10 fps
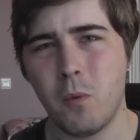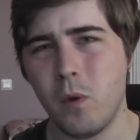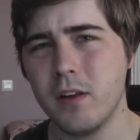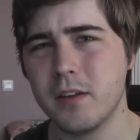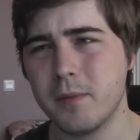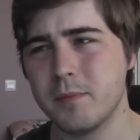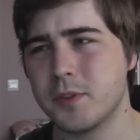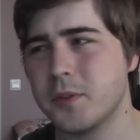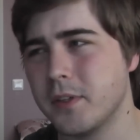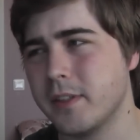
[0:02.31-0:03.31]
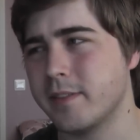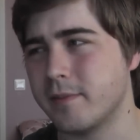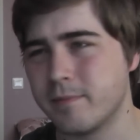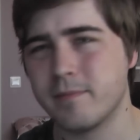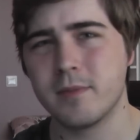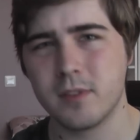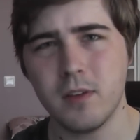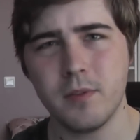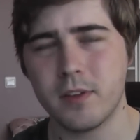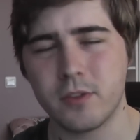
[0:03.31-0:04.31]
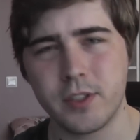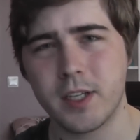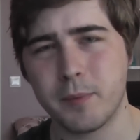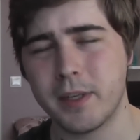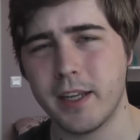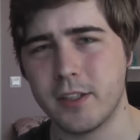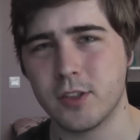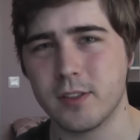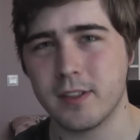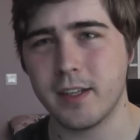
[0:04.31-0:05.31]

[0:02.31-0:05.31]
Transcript: welcome to a novel recommendation,